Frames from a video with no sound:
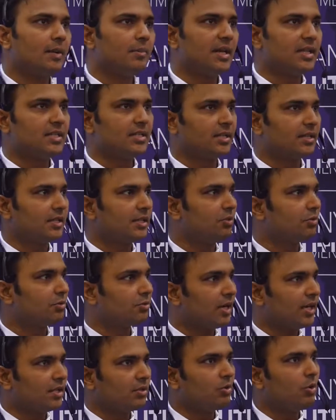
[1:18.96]
Basically you
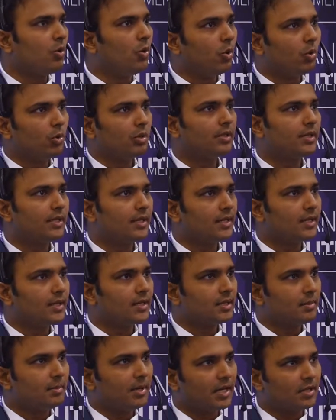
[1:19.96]
try to hold
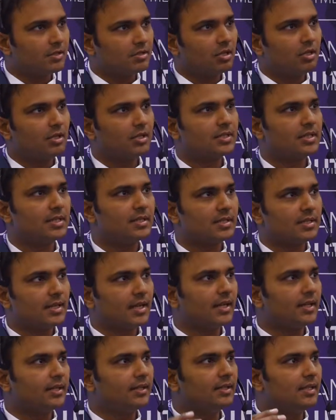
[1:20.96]
the biosolids
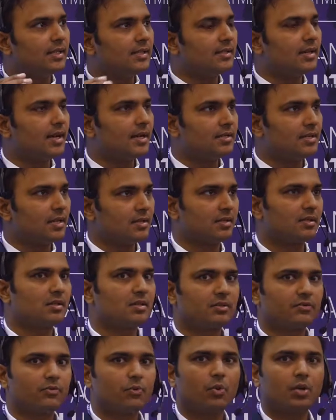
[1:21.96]
inside these
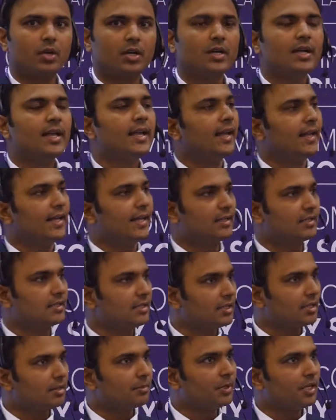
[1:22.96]
digesters for an
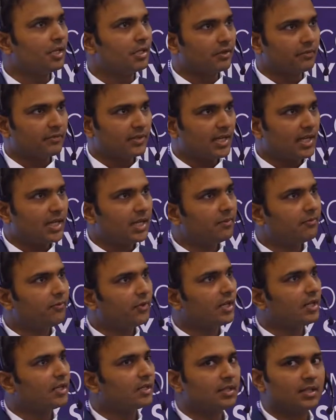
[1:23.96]
extended period of time,
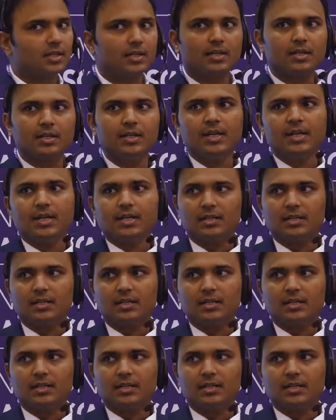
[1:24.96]
where the